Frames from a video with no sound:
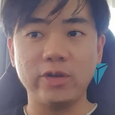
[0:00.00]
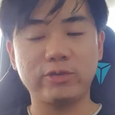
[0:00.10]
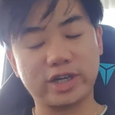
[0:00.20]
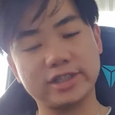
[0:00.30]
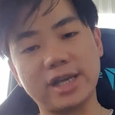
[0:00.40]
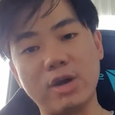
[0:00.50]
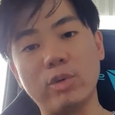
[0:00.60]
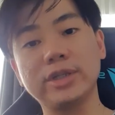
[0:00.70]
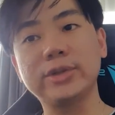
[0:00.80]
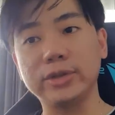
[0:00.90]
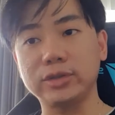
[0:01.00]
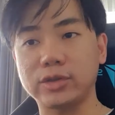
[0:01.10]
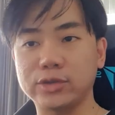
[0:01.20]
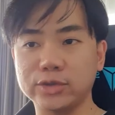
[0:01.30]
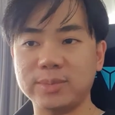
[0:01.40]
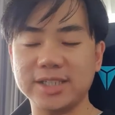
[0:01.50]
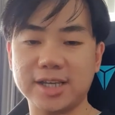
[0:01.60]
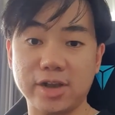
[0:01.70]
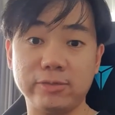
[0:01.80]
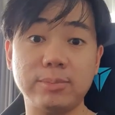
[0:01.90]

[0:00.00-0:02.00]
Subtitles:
First, I want to introduce myself.